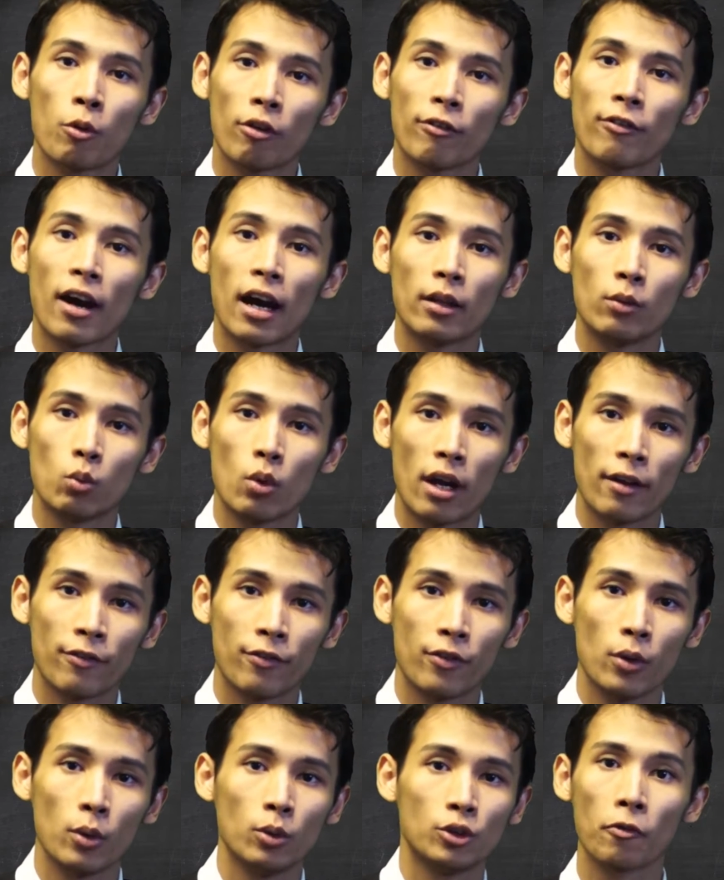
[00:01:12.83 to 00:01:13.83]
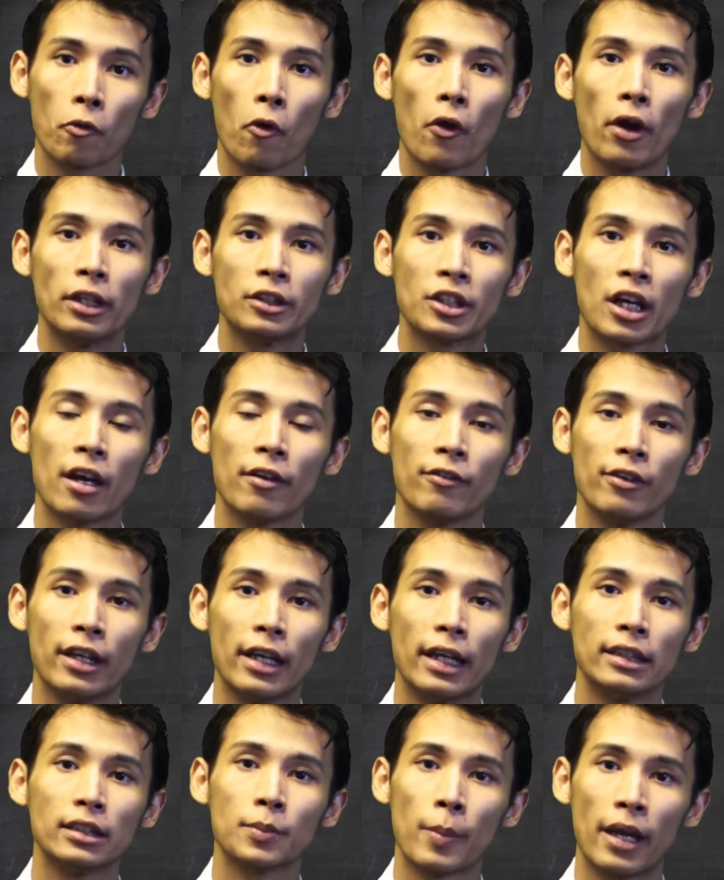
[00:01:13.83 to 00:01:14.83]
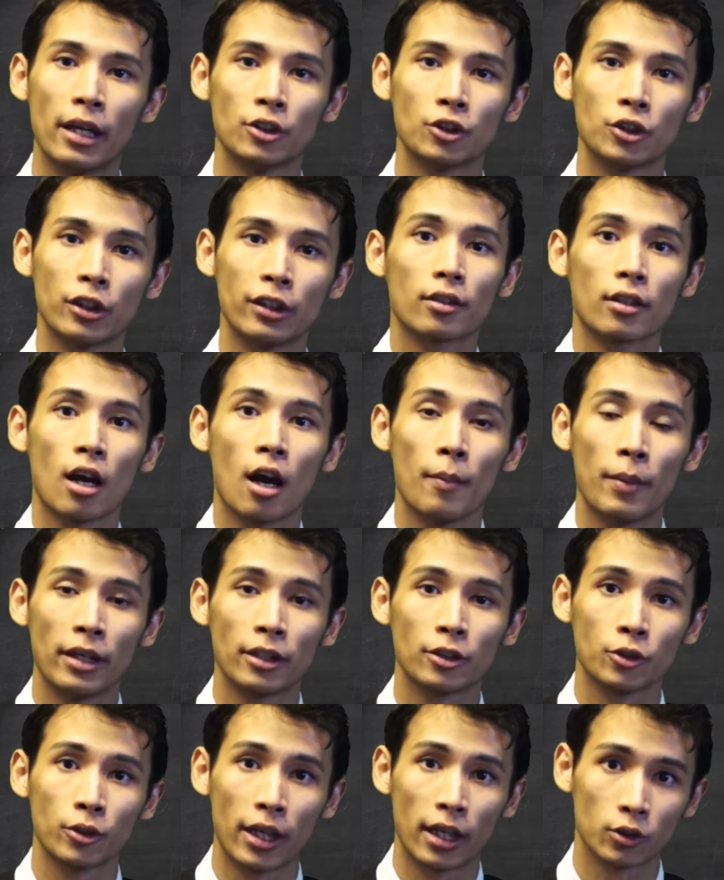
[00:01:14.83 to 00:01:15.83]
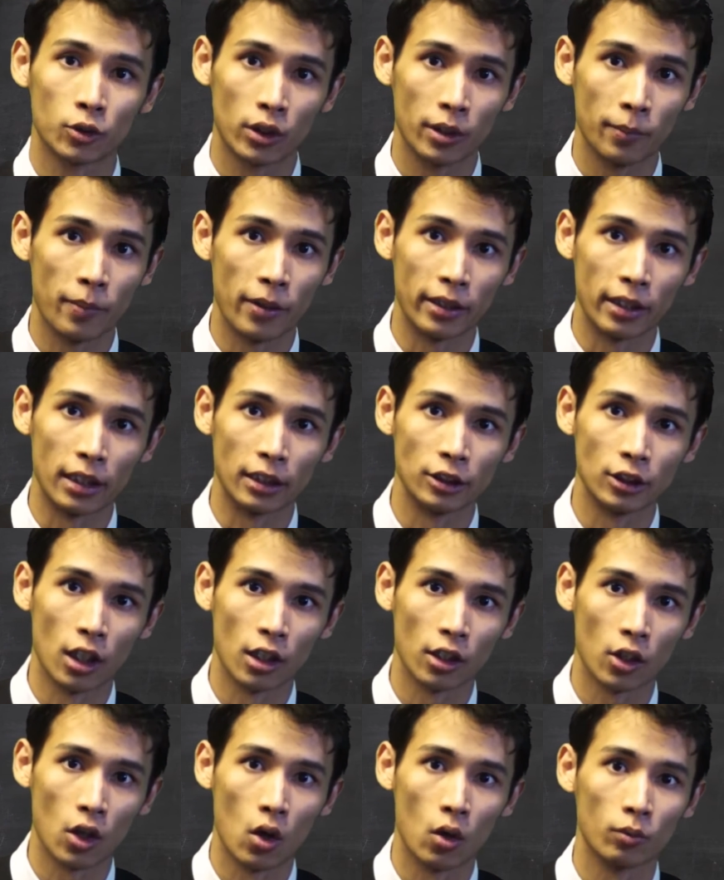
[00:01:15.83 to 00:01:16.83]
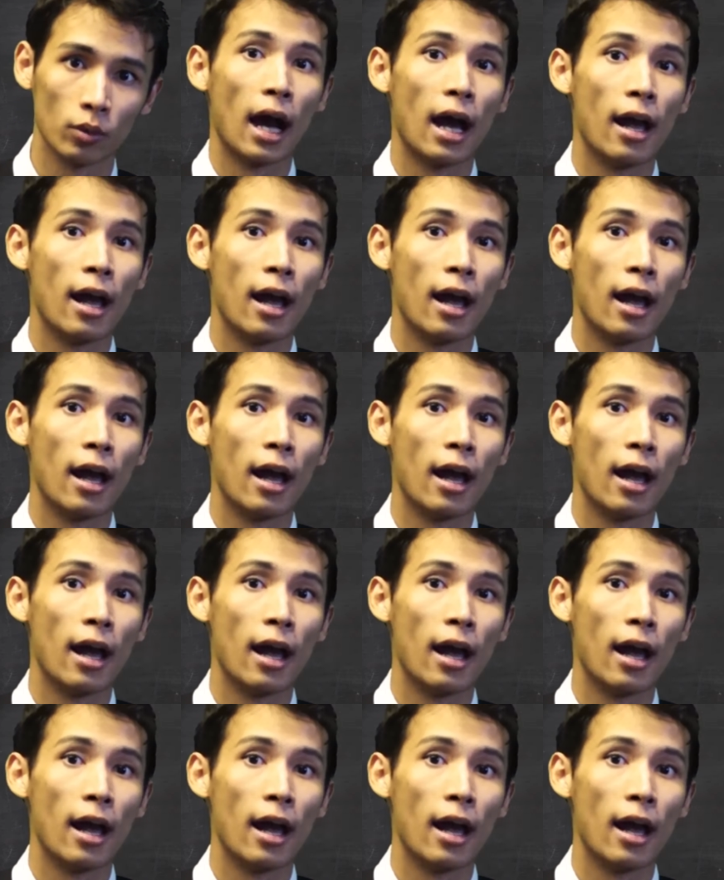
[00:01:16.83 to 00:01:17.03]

provide refuge for HIV/AIDS patients coming to get treatment in Yangon.